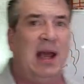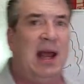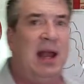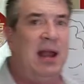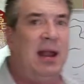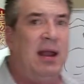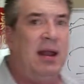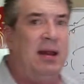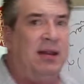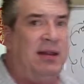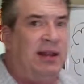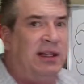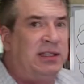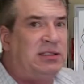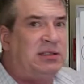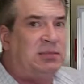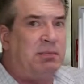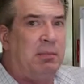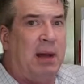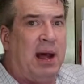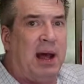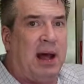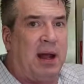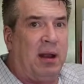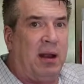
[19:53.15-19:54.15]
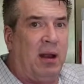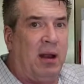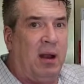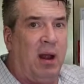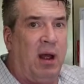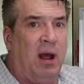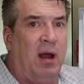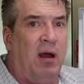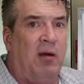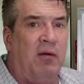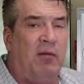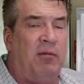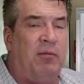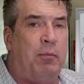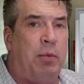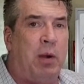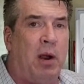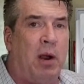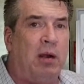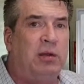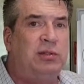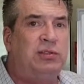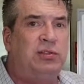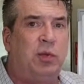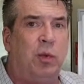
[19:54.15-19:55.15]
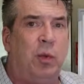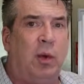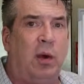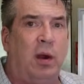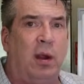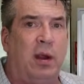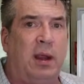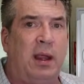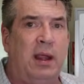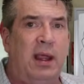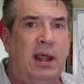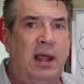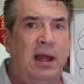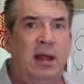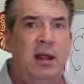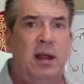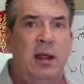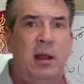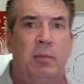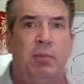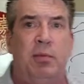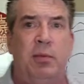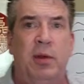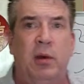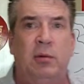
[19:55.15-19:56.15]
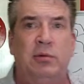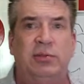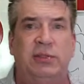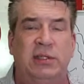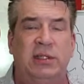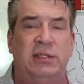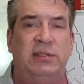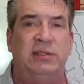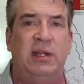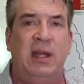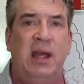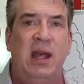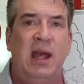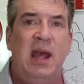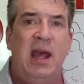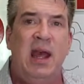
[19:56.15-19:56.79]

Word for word: And this model of parts work in hypnosis